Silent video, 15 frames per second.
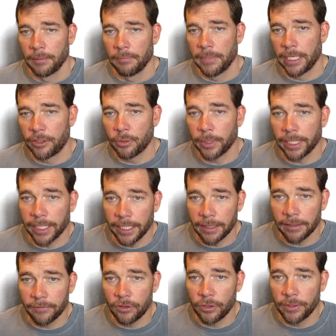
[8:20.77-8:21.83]
May
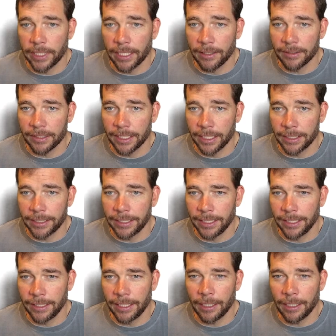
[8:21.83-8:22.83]
28th of 2018.